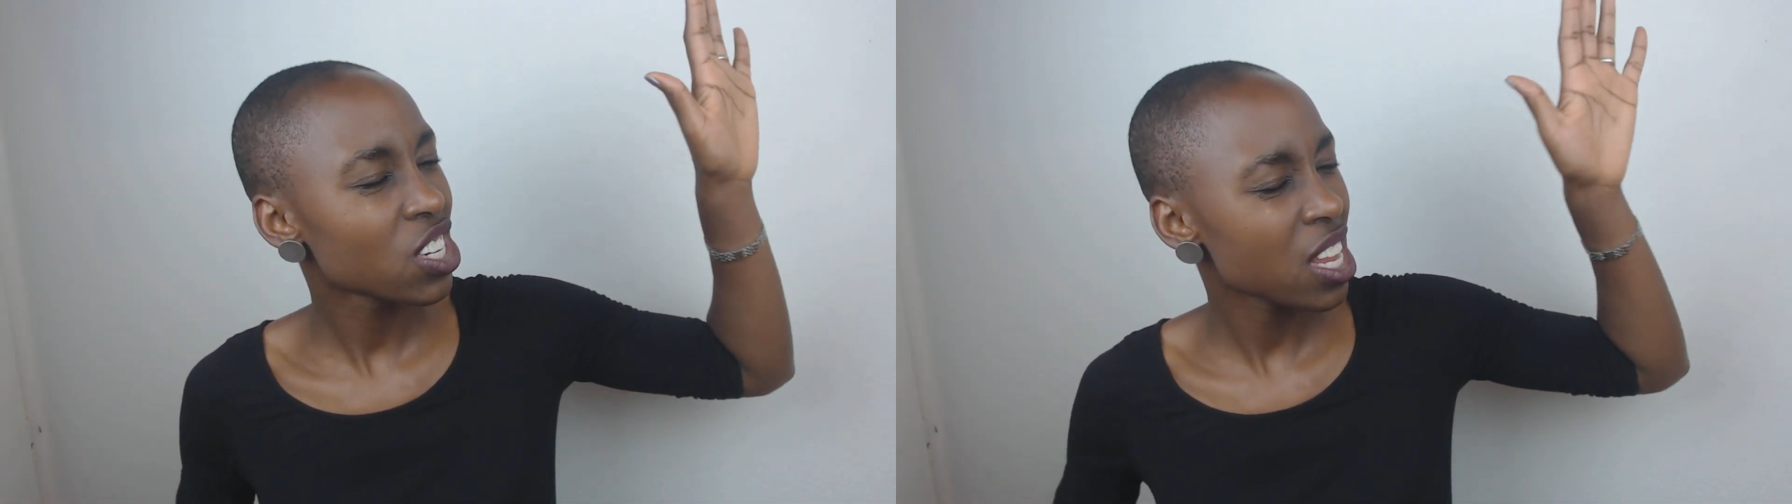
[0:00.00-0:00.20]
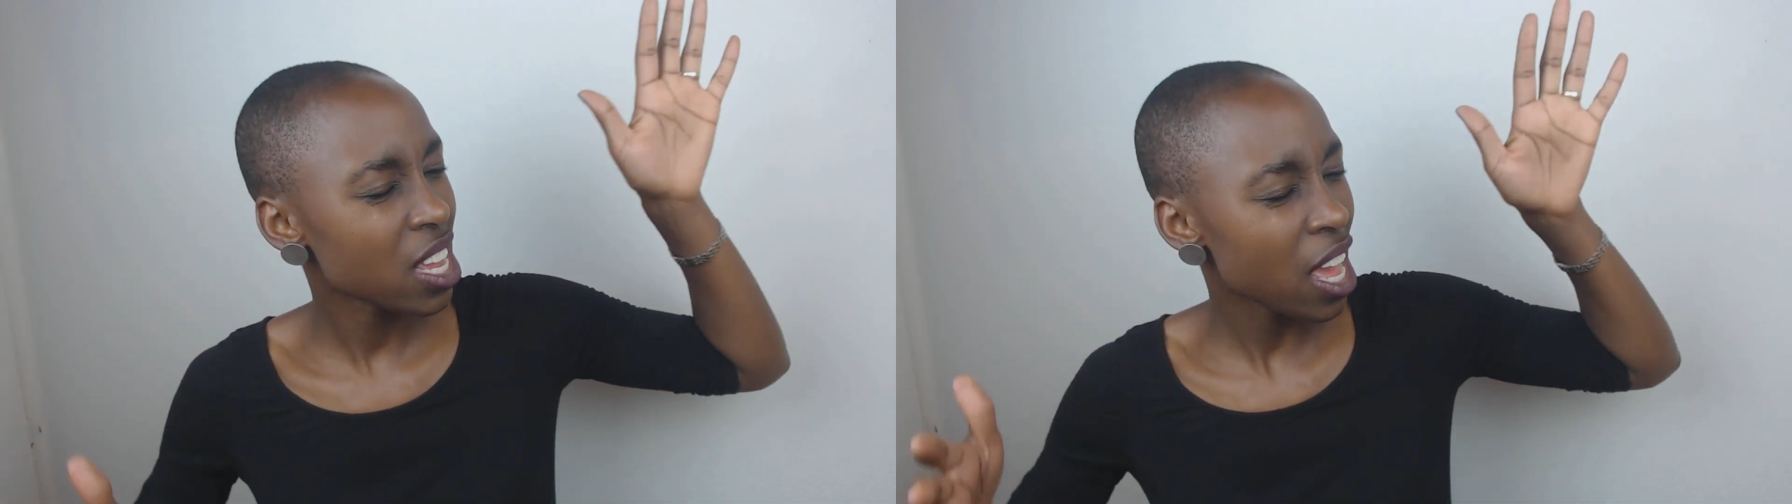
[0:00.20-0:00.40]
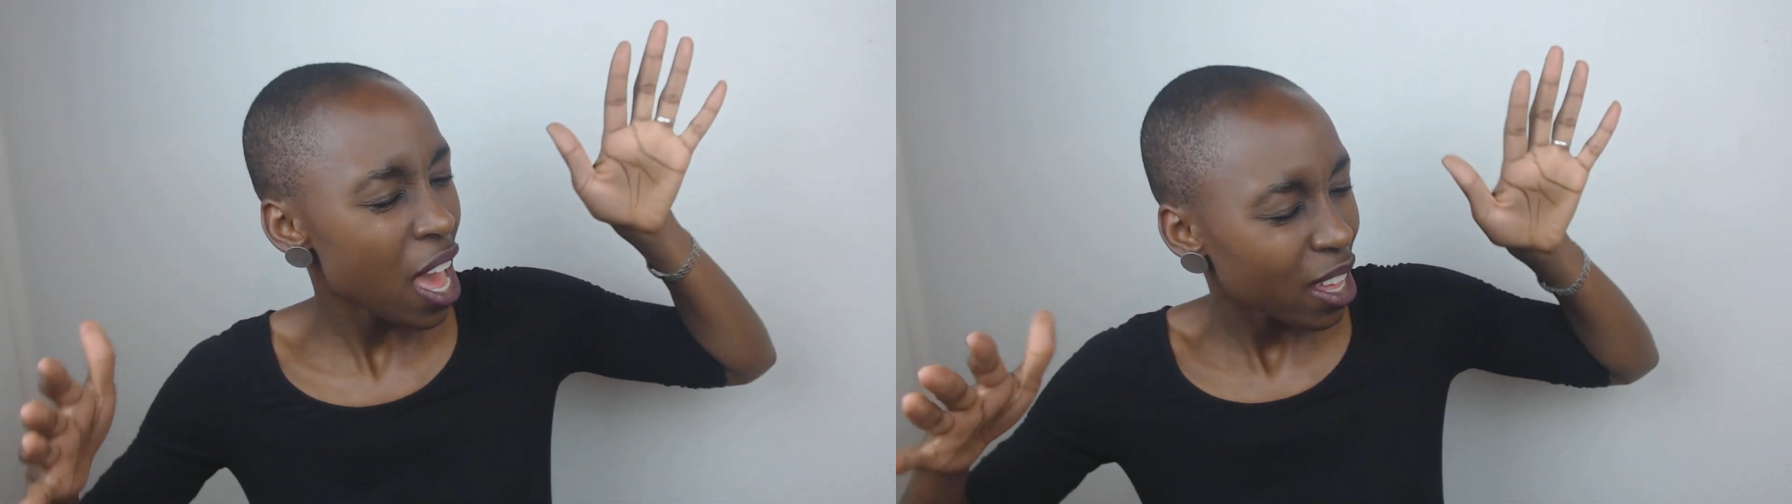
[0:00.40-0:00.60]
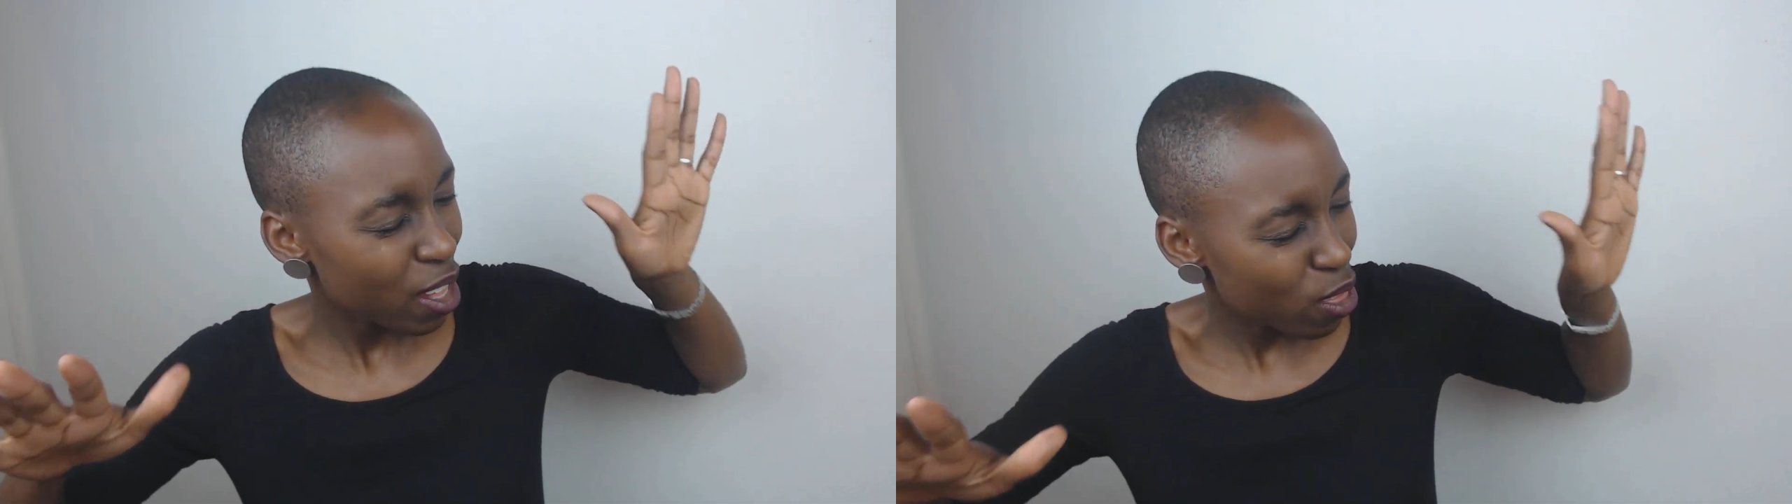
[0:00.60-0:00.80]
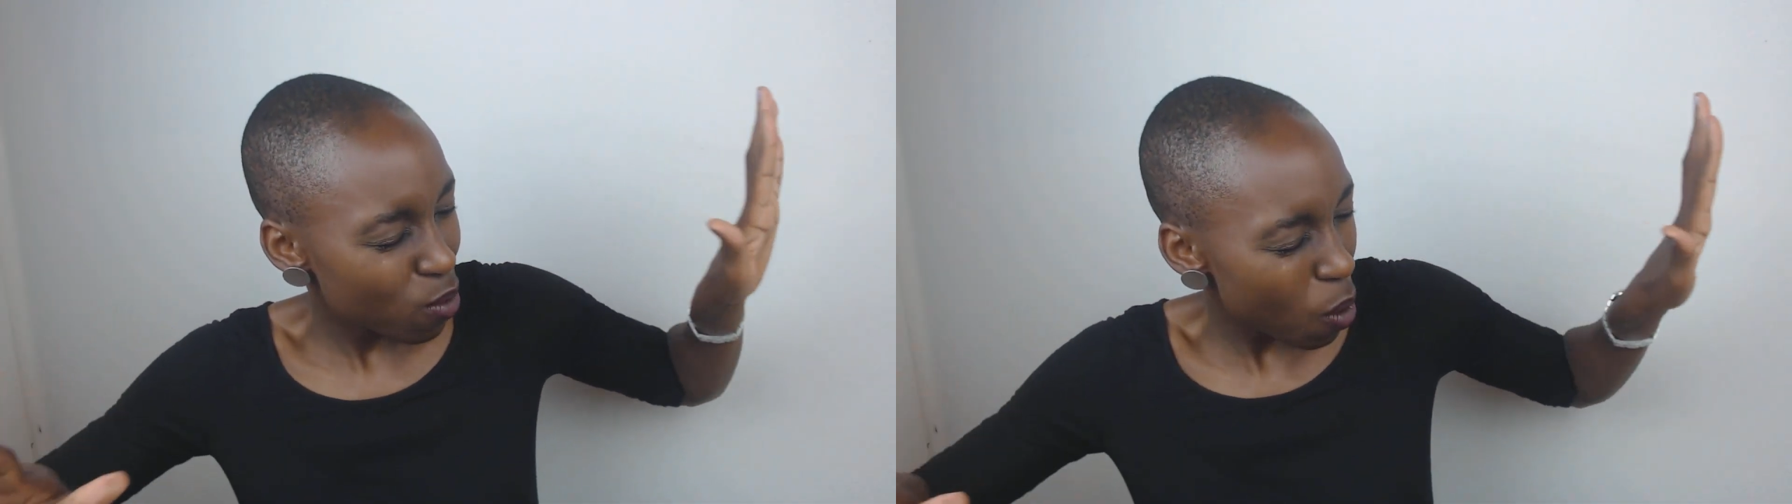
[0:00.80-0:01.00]
she
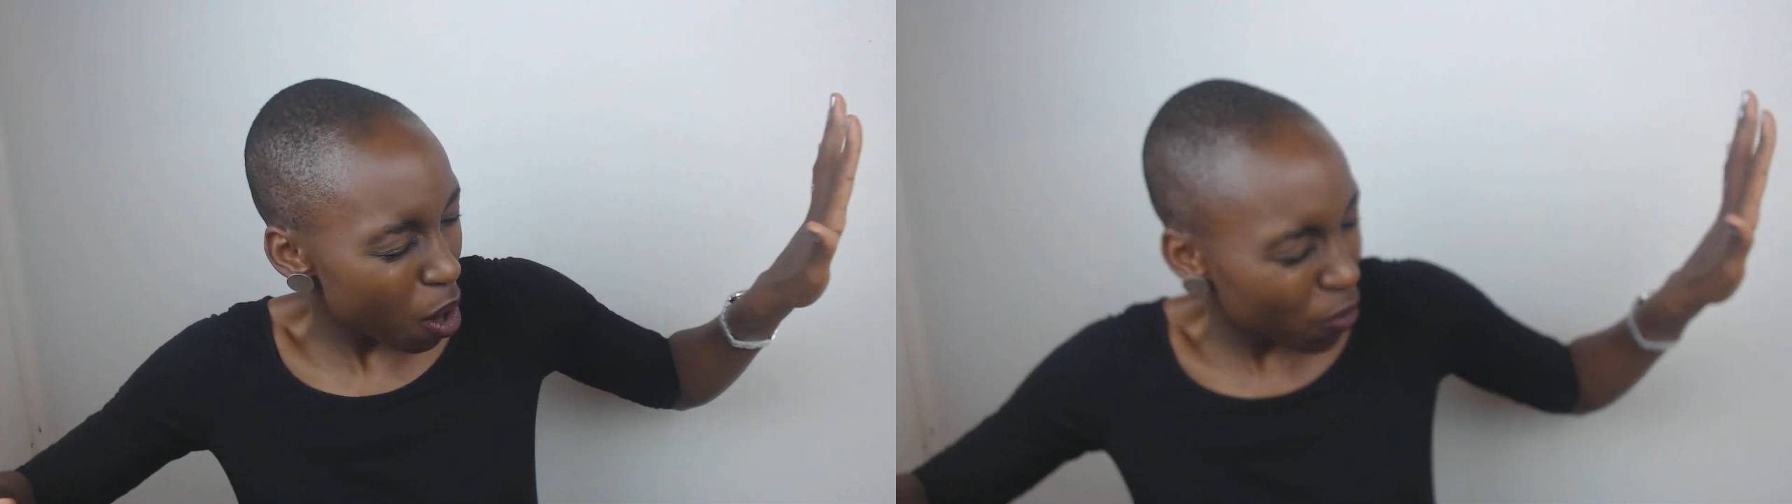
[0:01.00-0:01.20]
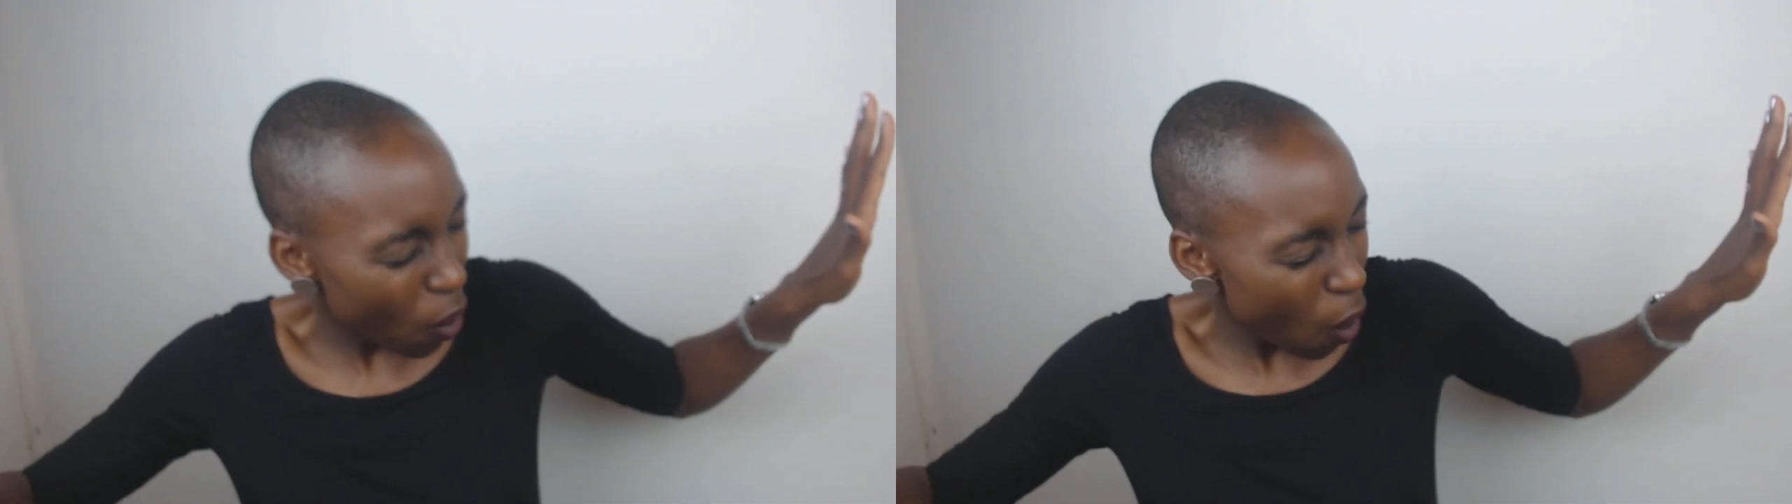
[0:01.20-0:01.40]
can throw off